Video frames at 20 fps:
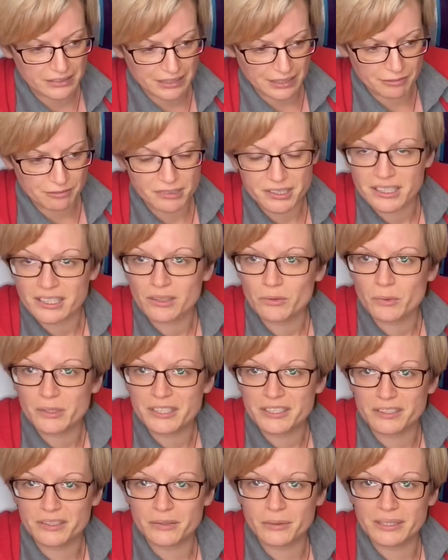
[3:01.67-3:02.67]
everything we
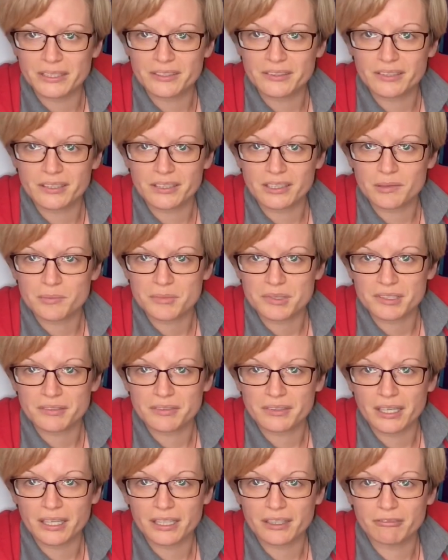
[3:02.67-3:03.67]
do in terms of
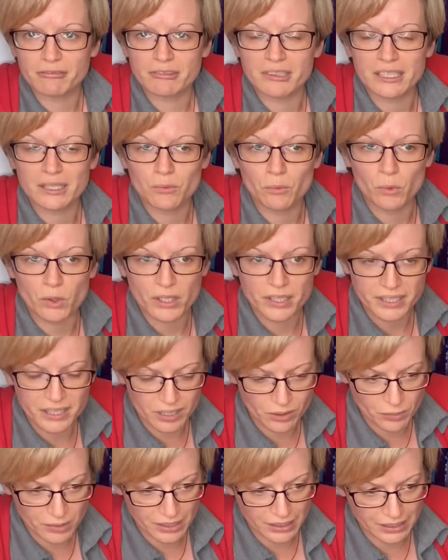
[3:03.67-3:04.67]
kind of really working
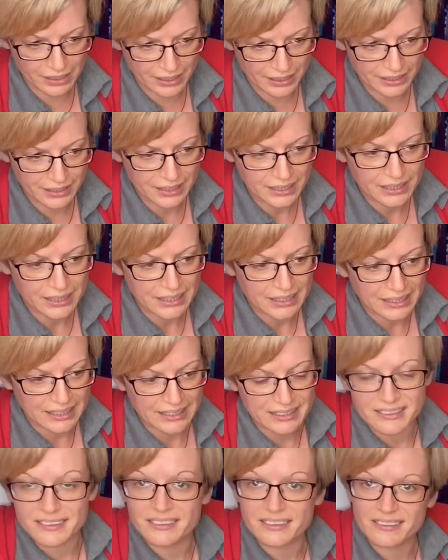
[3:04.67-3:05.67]
with a line
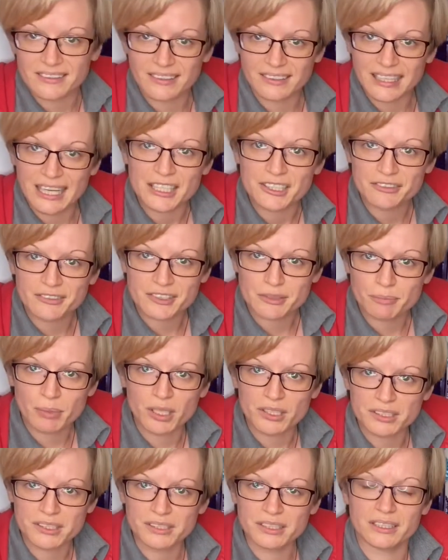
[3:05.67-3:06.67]
is to select for the
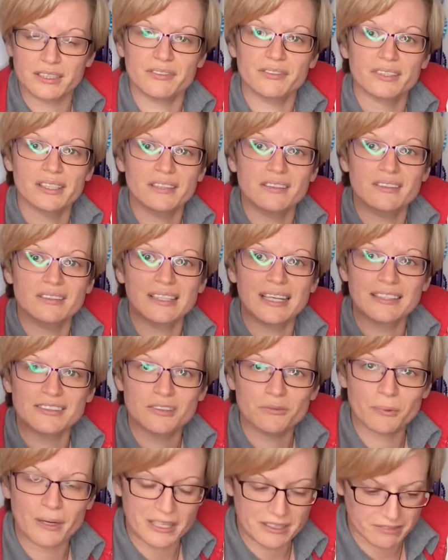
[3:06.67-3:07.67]
positives and select
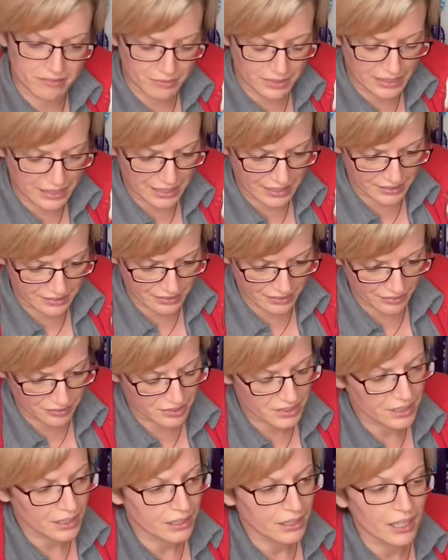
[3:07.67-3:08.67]
away from the negatives.
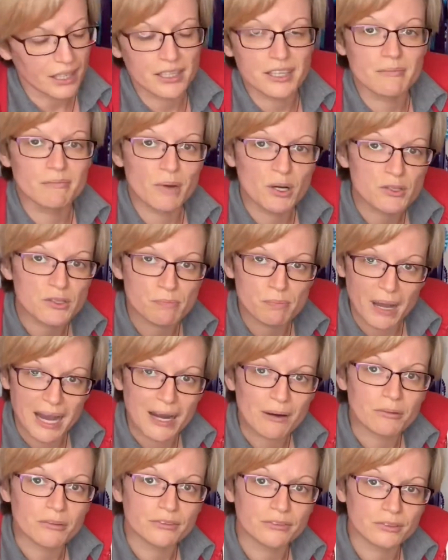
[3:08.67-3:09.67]
And the most
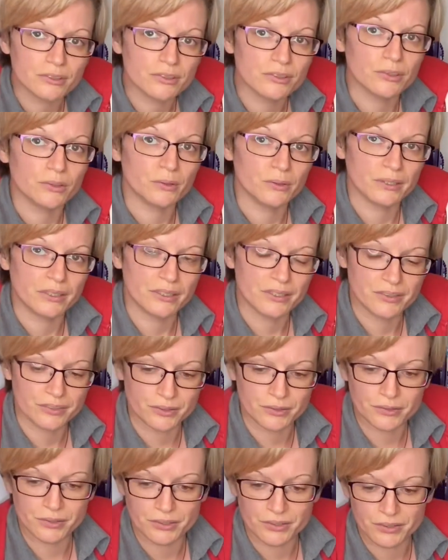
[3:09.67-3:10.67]
powerful tool you can do
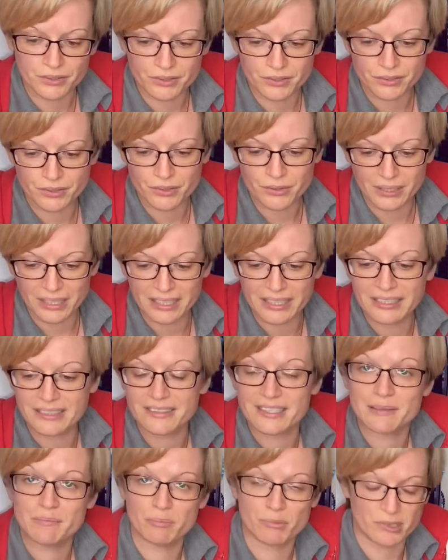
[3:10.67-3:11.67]
to do that is
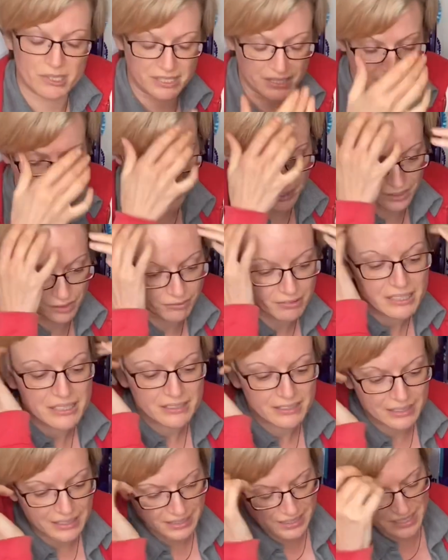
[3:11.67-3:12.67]
inbreeding, and the
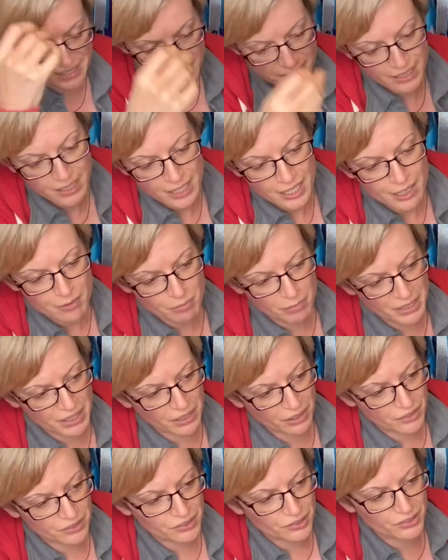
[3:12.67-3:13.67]
reason is
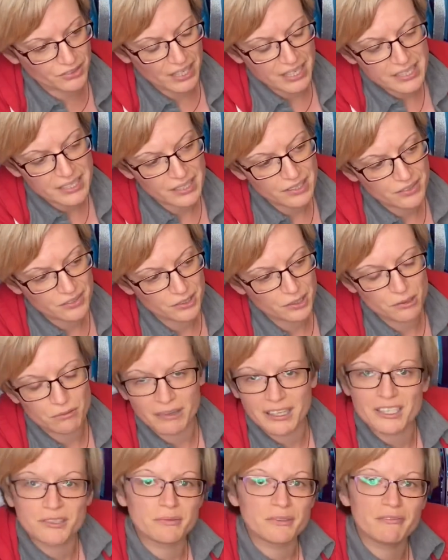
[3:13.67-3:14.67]
because you're taking two
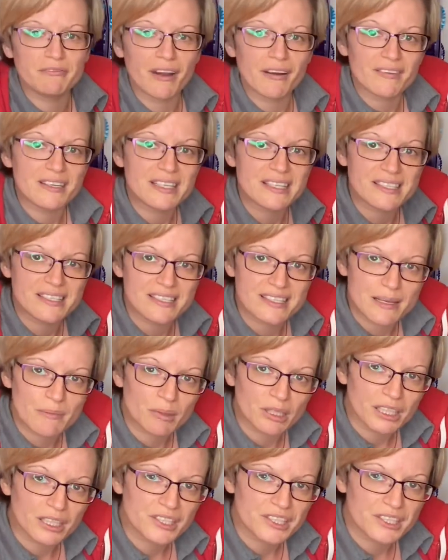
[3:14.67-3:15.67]
rats with very
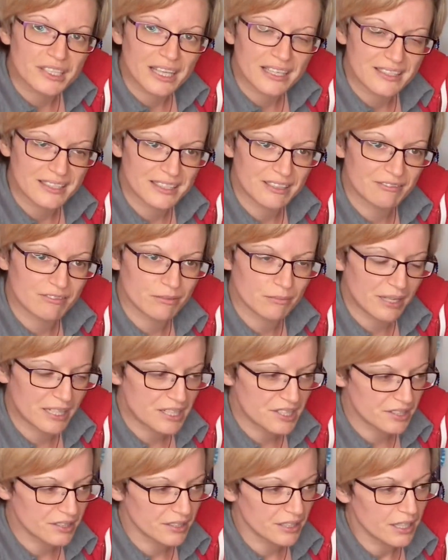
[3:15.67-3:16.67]
similar genetic
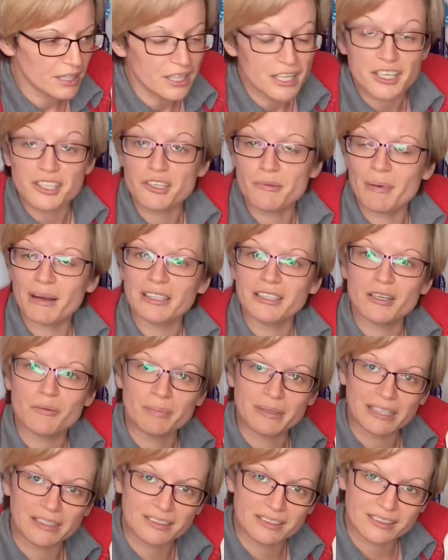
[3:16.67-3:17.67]
information. You might not be
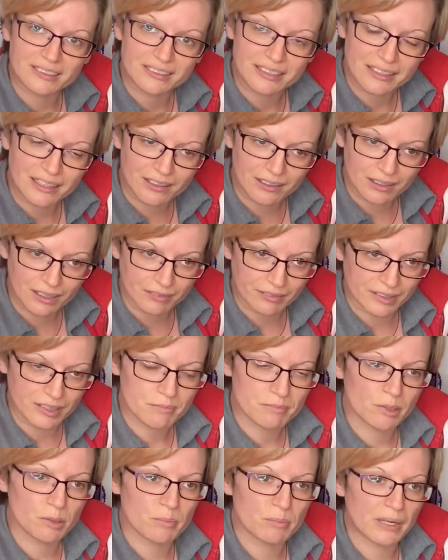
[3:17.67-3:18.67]
able to see all of it,
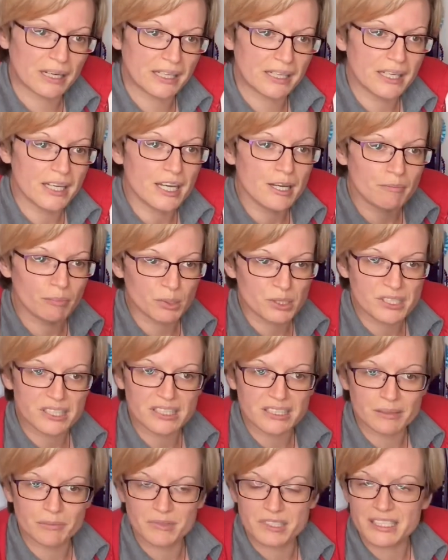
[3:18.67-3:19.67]
but by putting
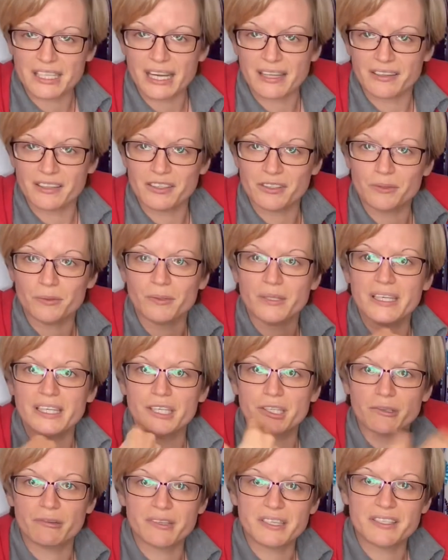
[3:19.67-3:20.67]
them together you
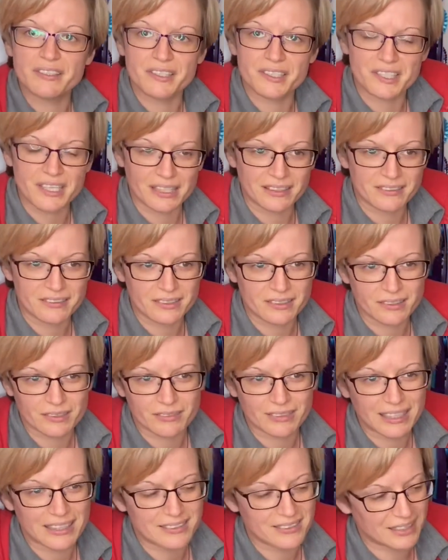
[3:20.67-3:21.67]
increase the chances of,
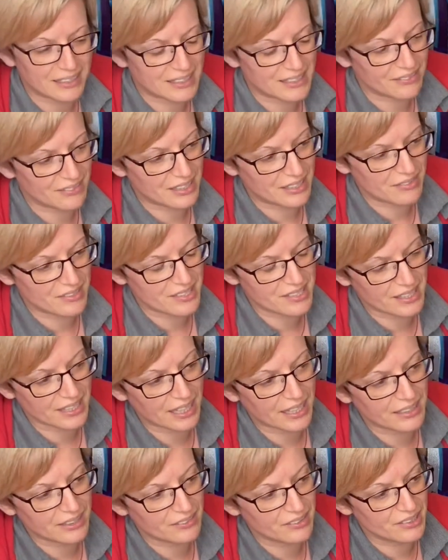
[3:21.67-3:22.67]
let's say if it's the
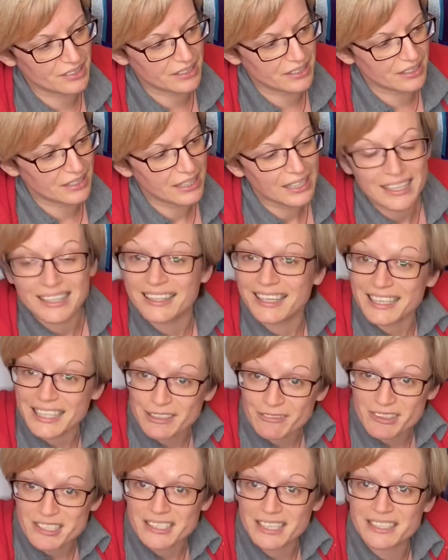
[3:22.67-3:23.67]
kind of gene like a
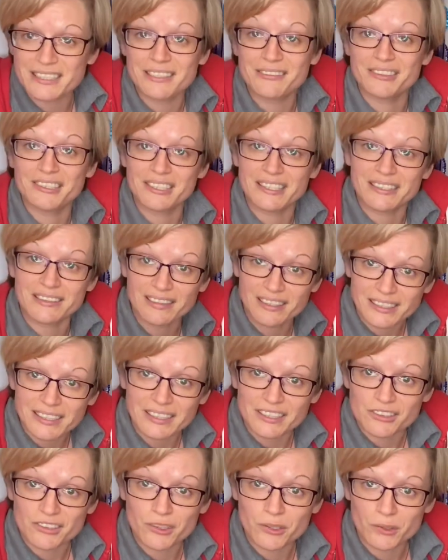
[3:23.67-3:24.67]
recessive gene that
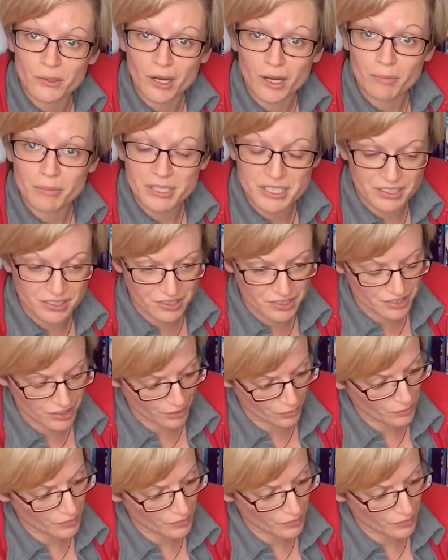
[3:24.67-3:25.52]
needs two copies to show,